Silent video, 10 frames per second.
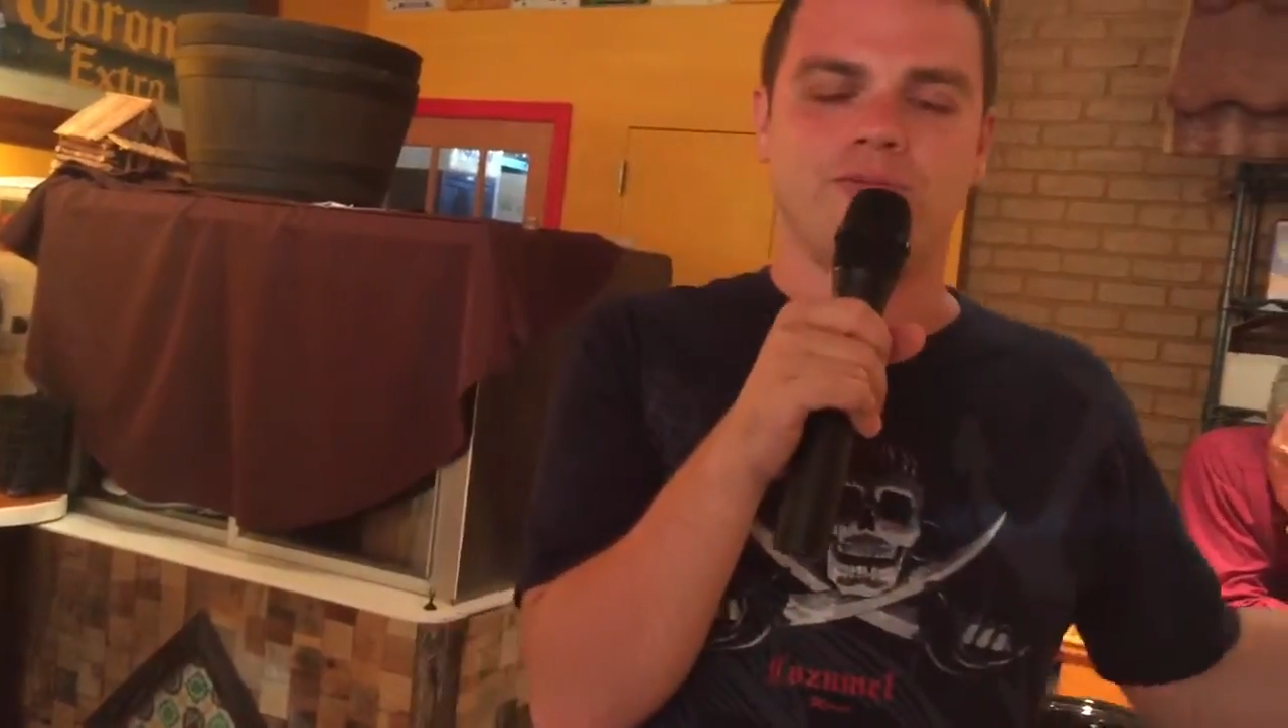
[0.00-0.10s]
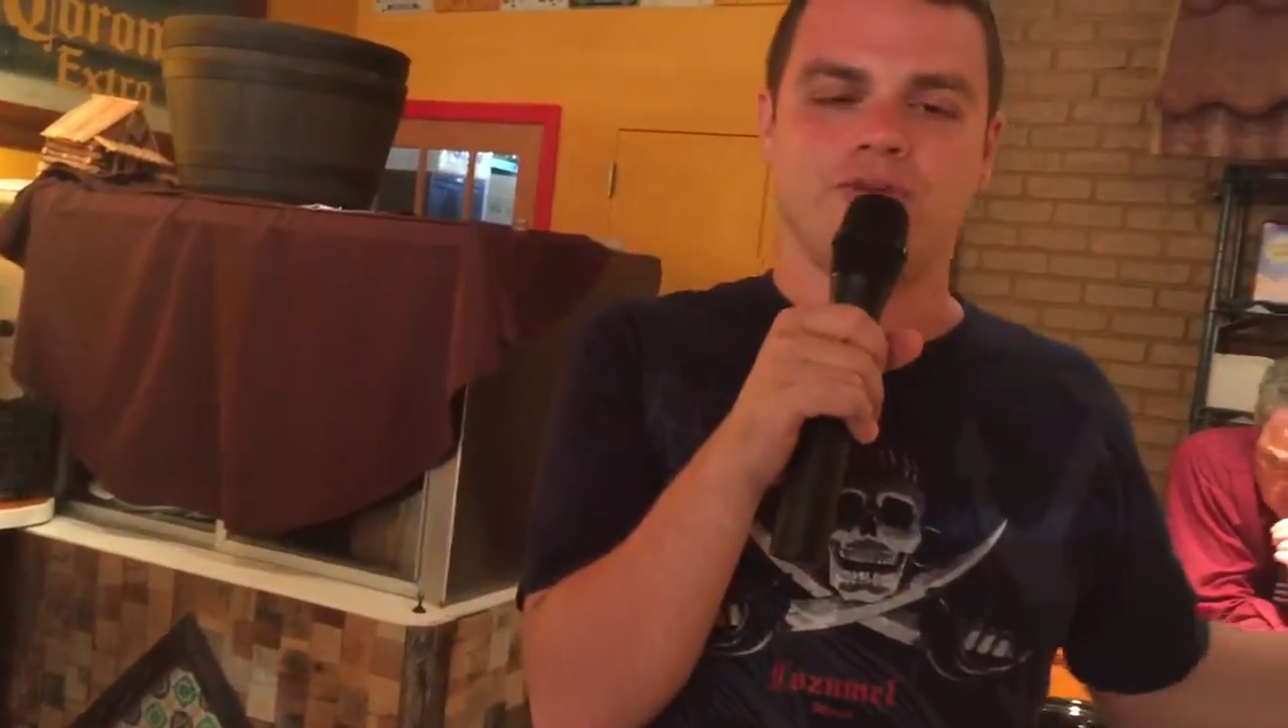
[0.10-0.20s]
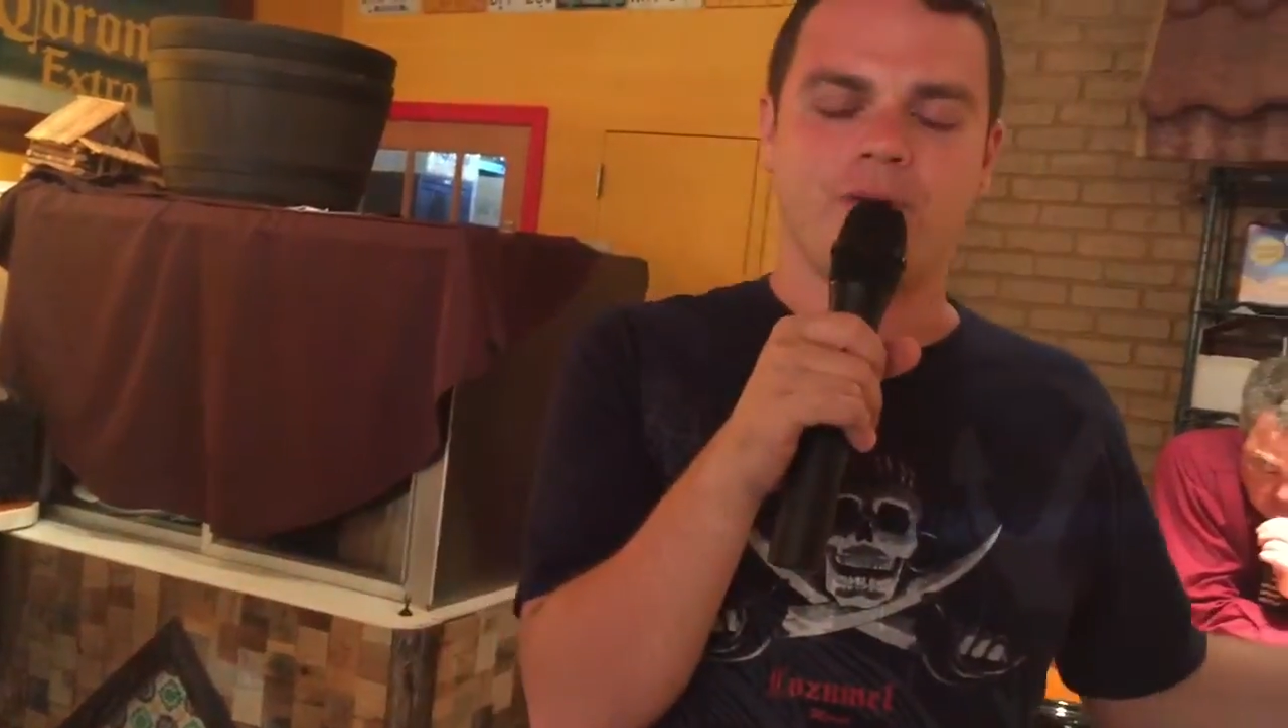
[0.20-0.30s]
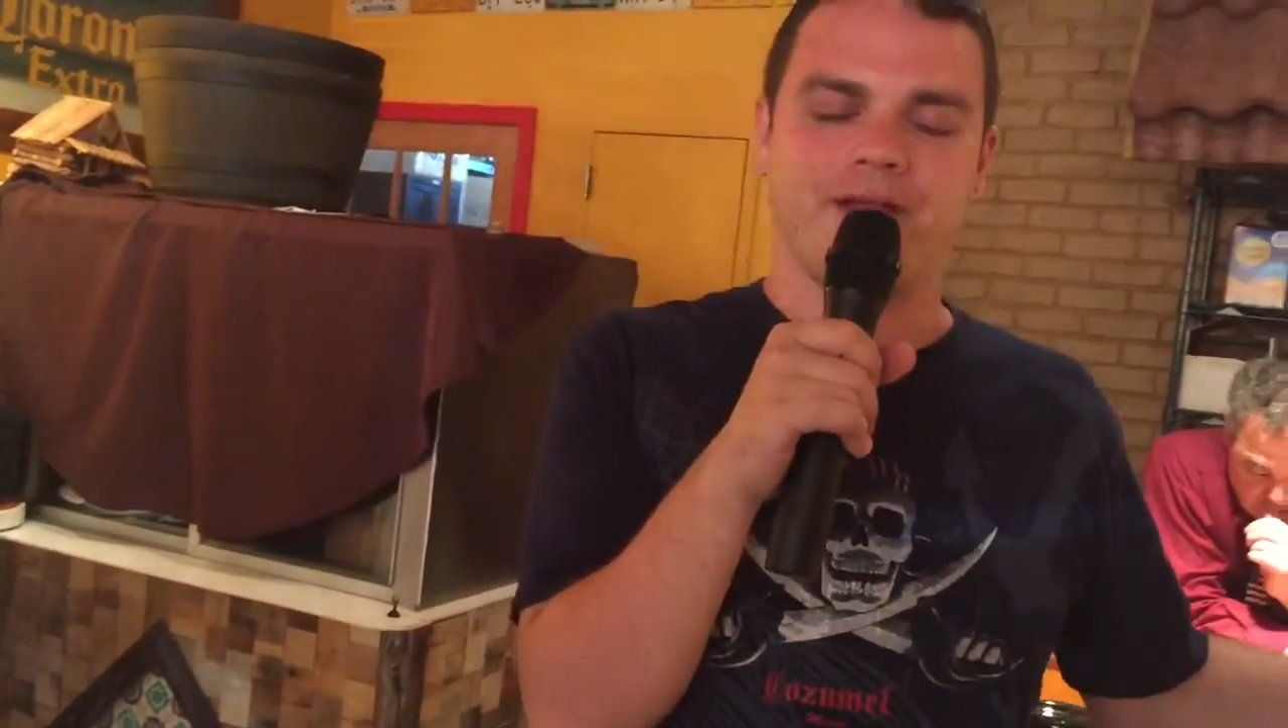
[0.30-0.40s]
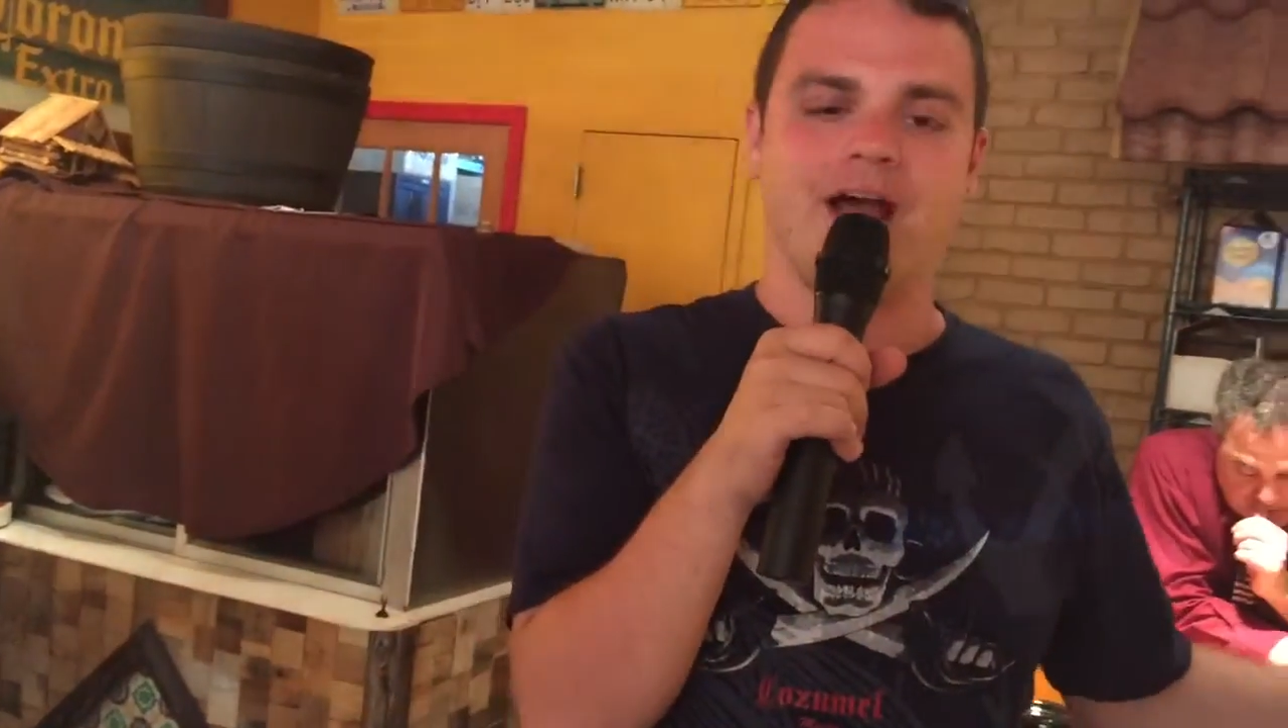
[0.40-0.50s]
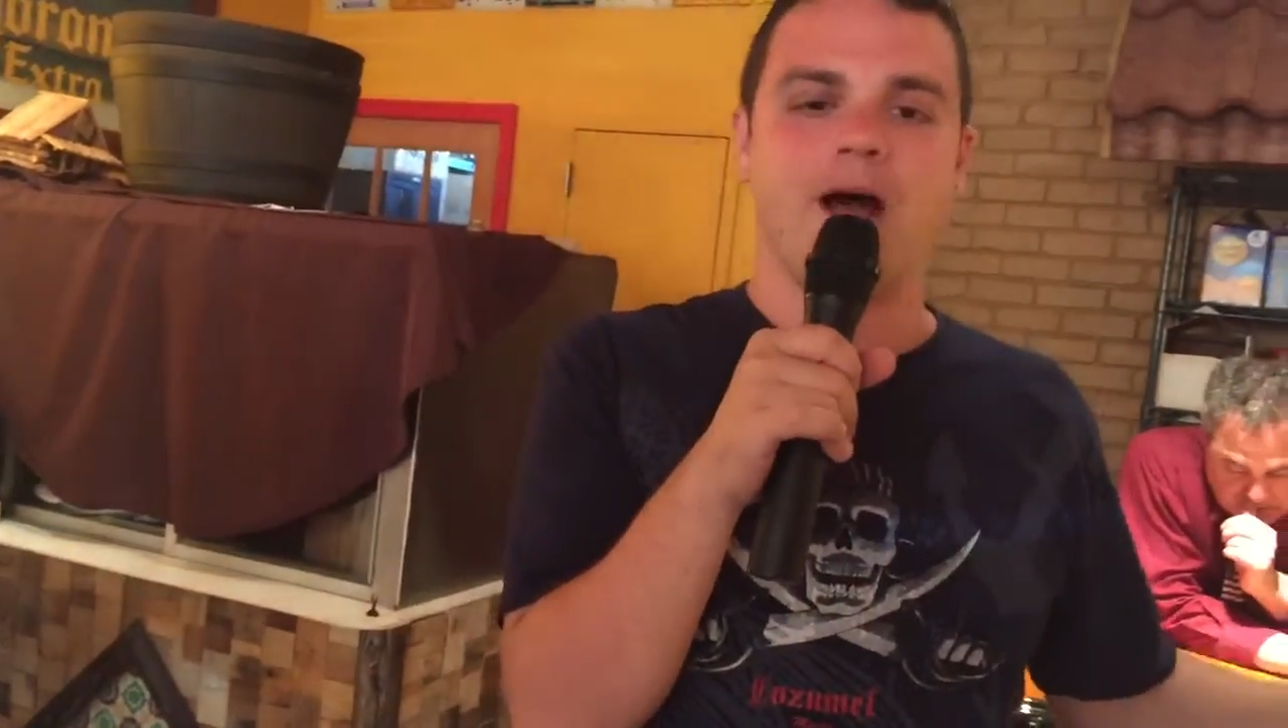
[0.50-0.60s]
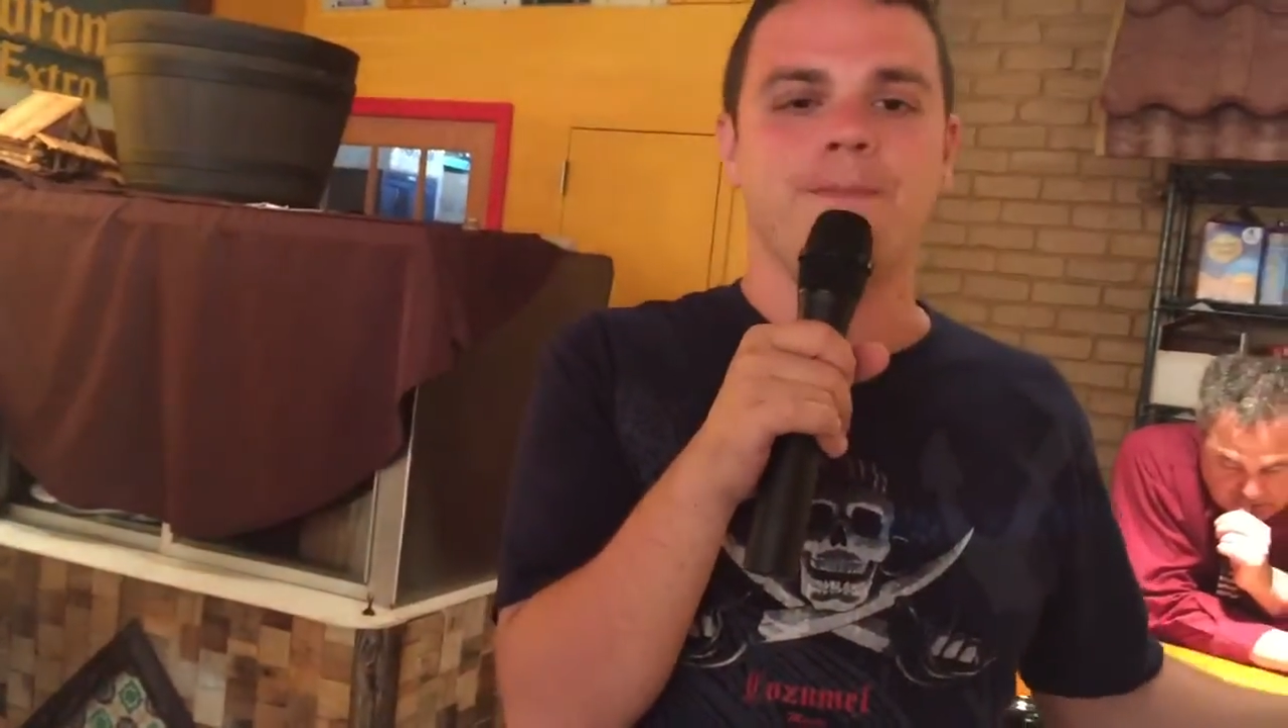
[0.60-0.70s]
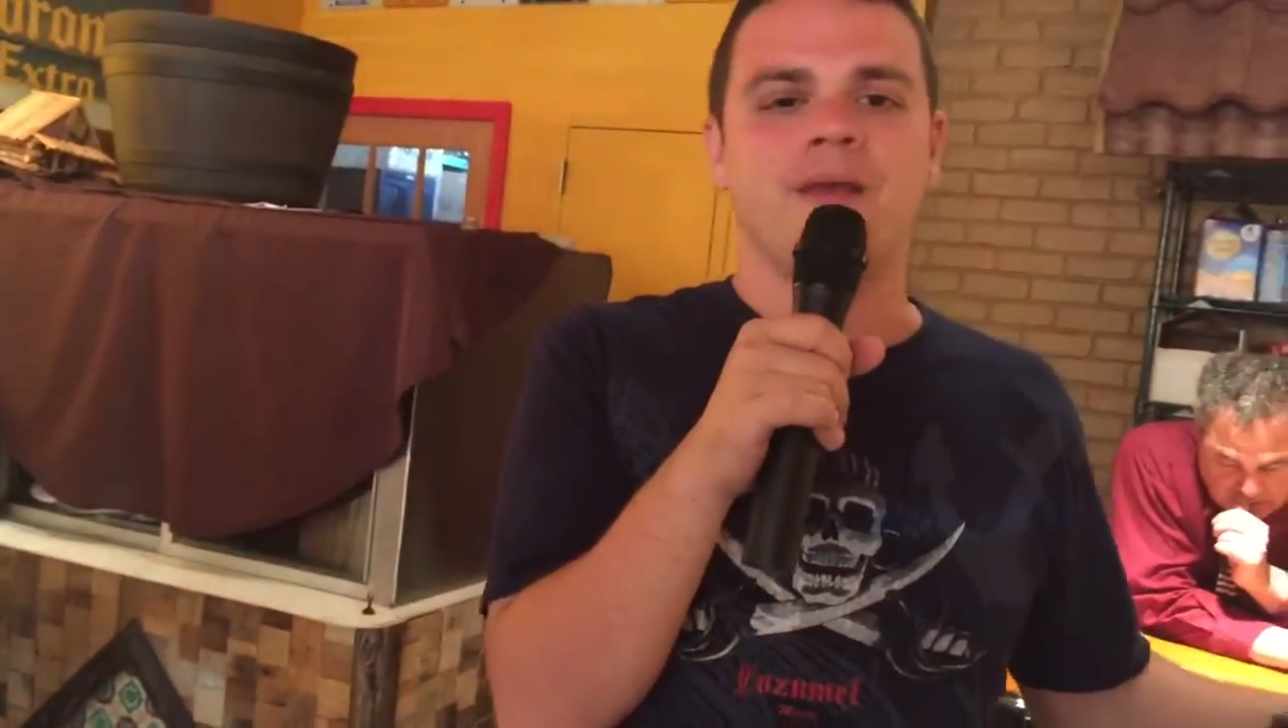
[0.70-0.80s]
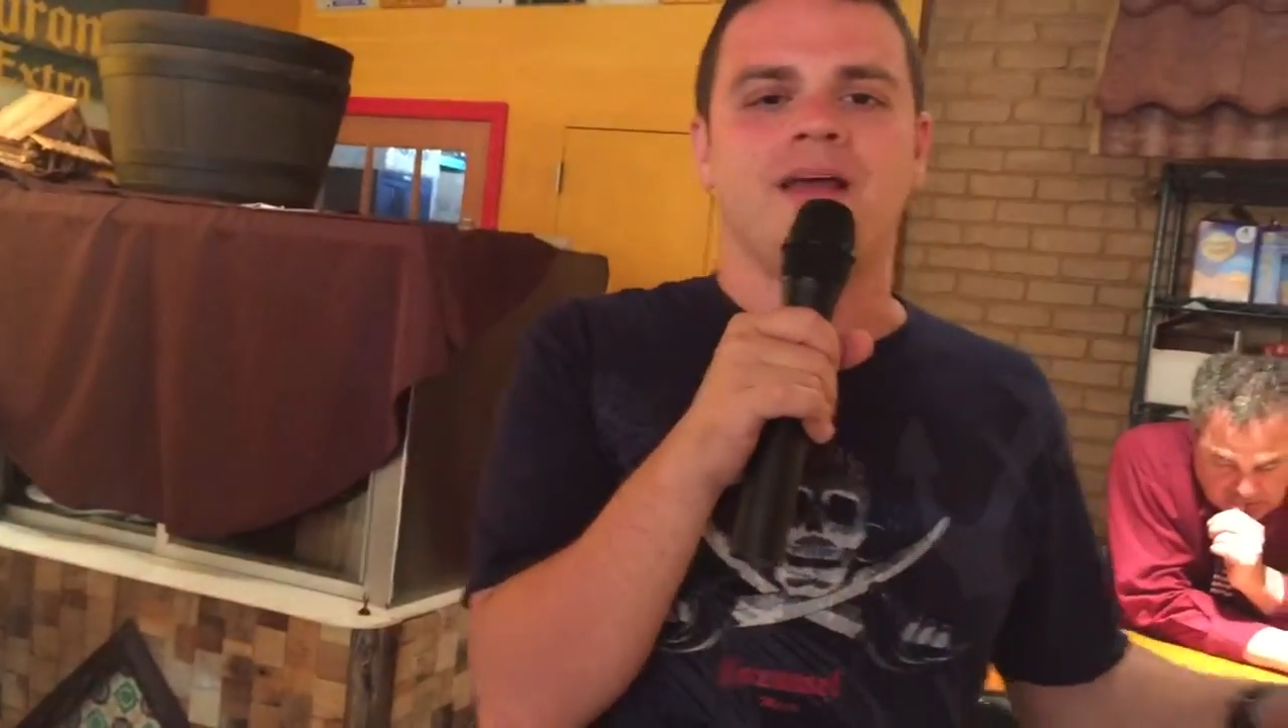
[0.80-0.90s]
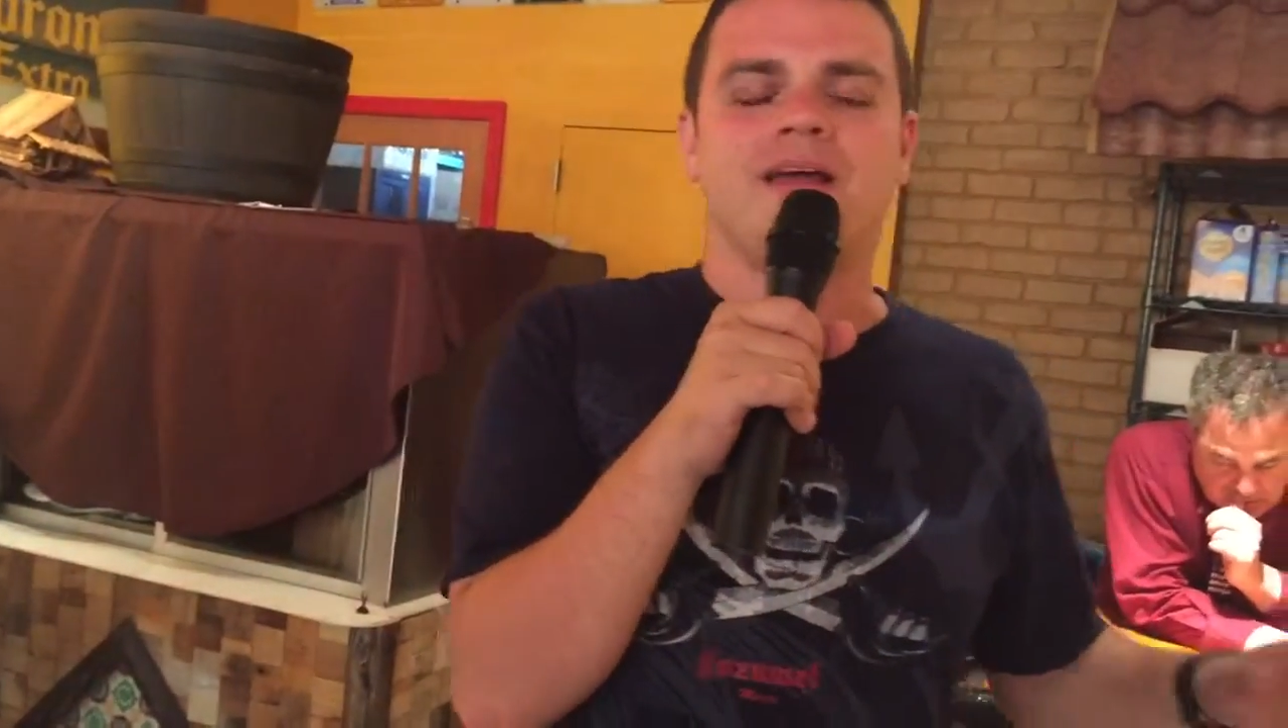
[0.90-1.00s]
growing up.